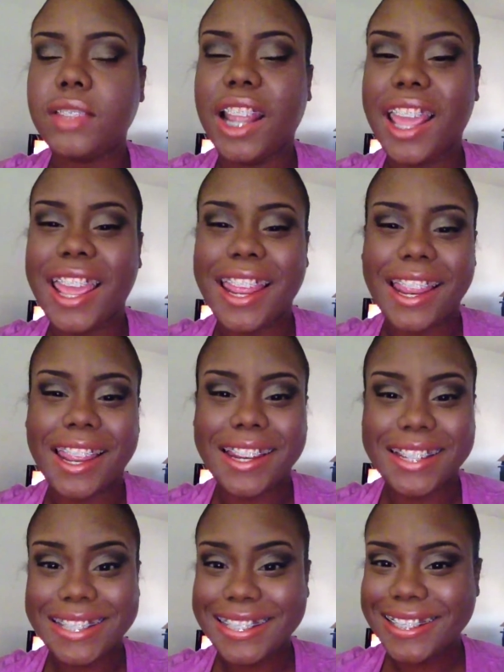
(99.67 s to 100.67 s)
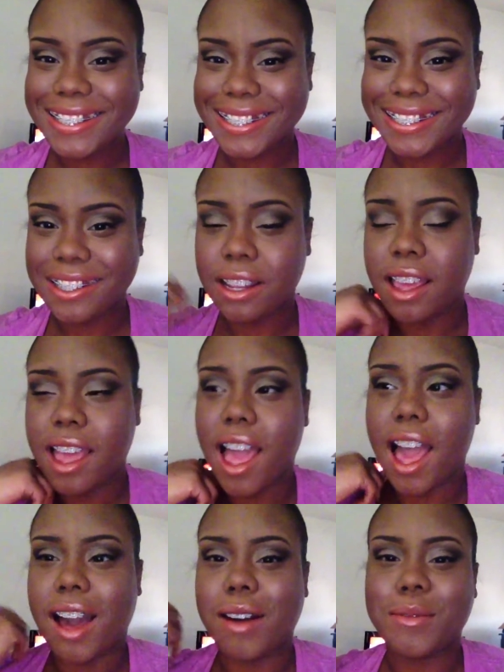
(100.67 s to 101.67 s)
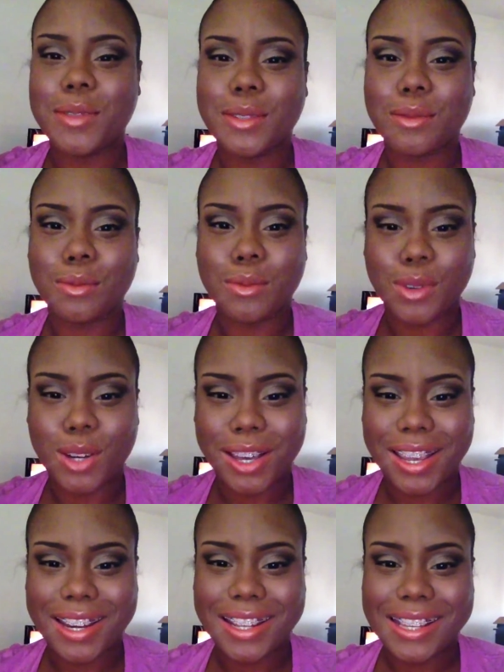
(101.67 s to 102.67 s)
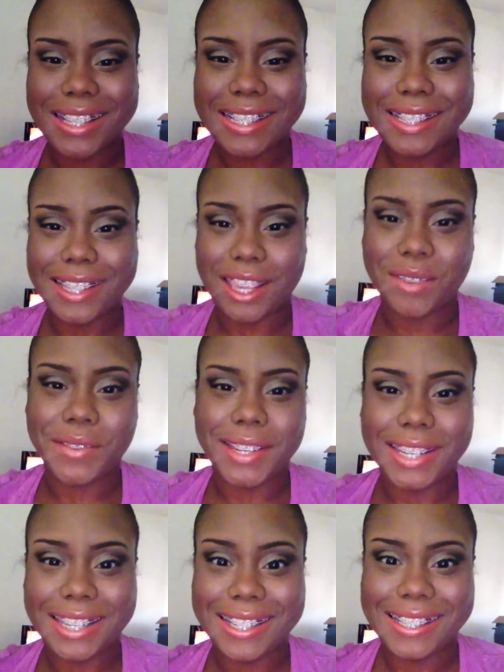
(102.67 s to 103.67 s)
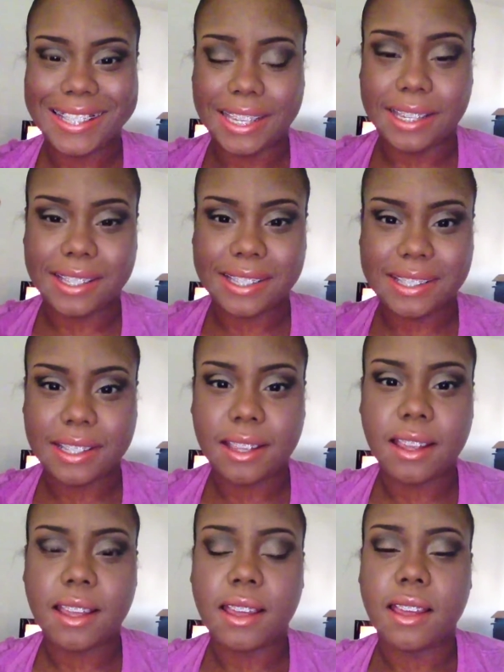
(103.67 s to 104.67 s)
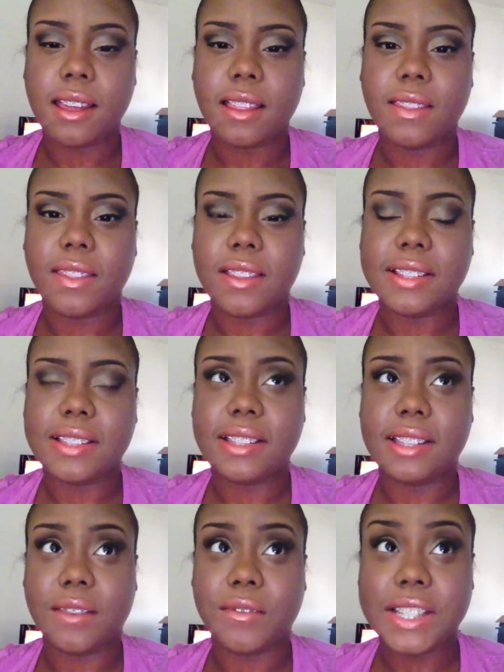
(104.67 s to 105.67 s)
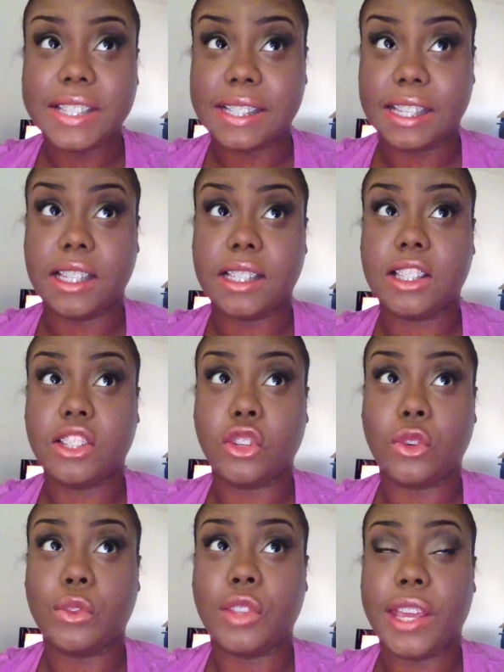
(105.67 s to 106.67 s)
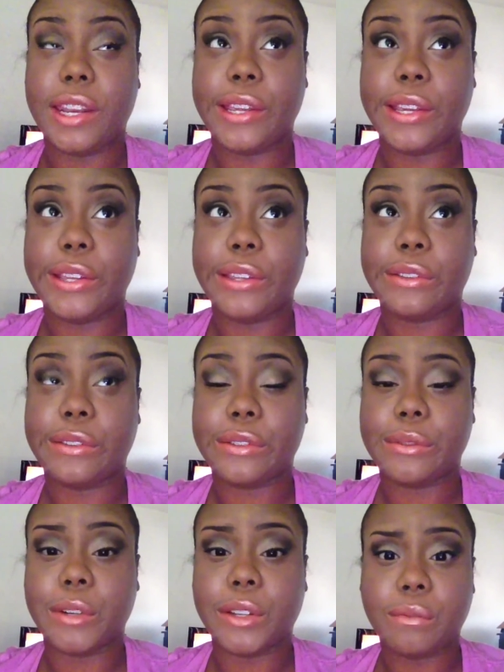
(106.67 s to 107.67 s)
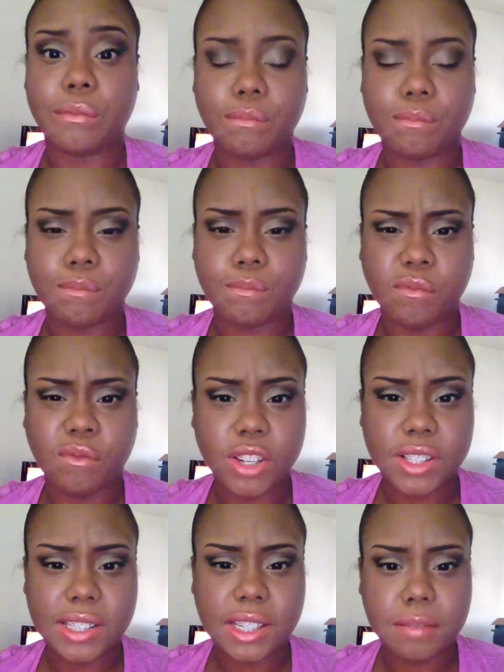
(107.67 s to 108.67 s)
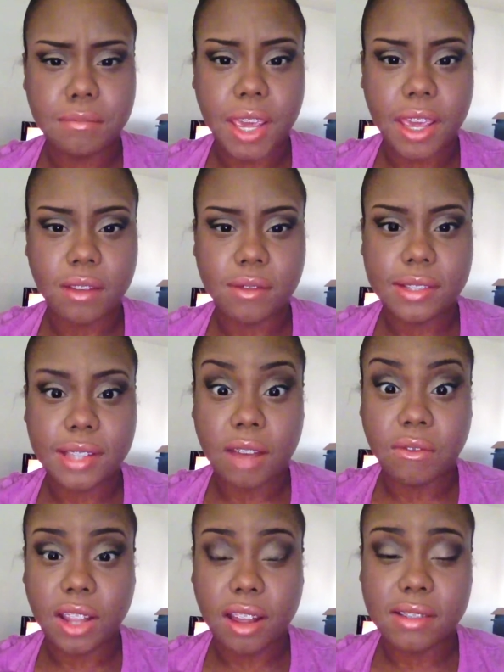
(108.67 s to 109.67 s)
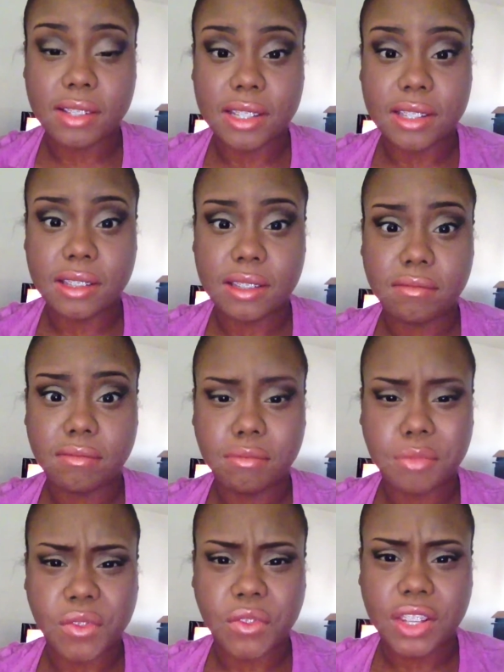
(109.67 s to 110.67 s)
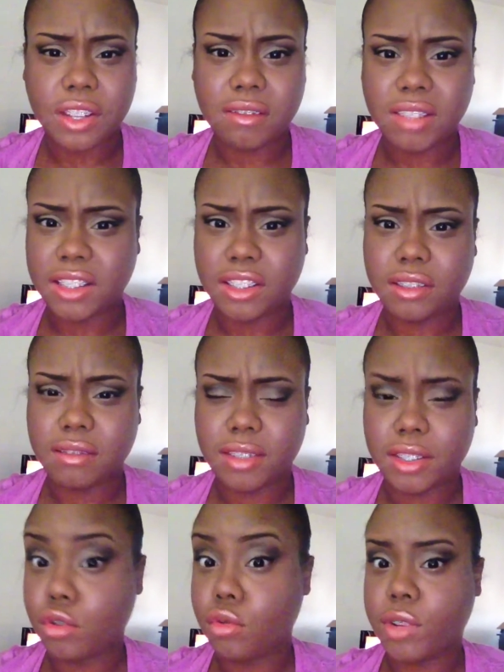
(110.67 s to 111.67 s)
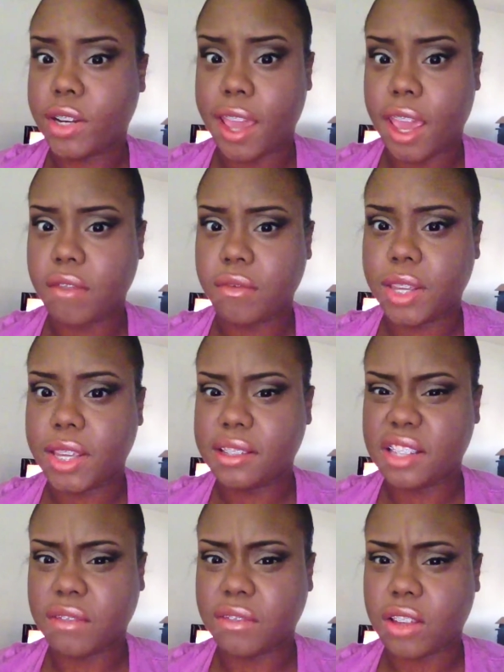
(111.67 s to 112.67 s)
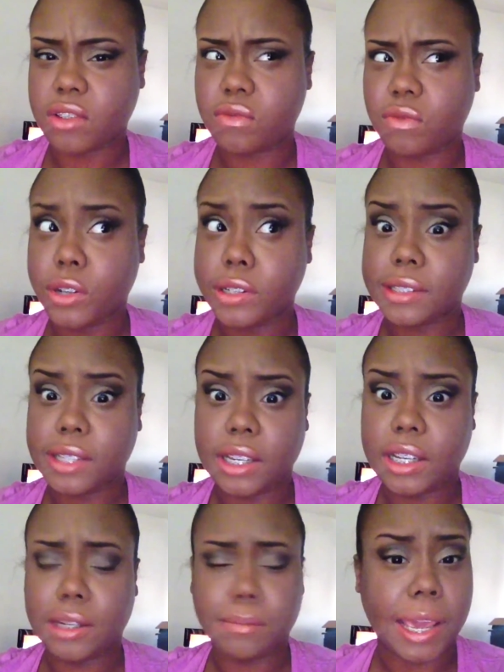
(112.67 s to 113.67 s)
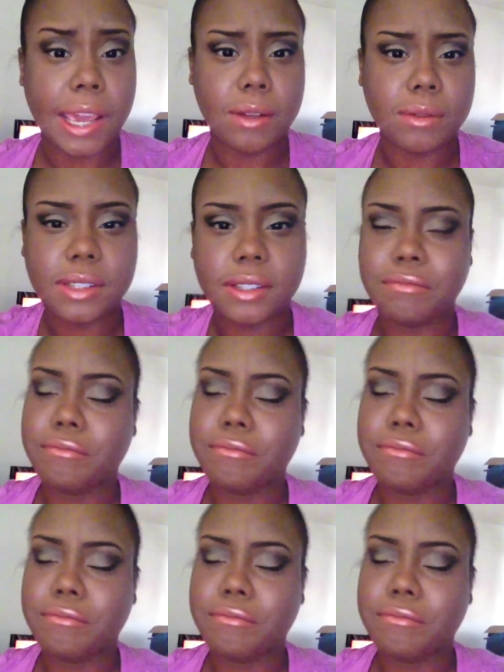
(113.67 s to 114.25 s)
and I was 176. So that is what, 14 pounds I've lost since my feel. In 2.5 weeks, I've lost 14 pounds.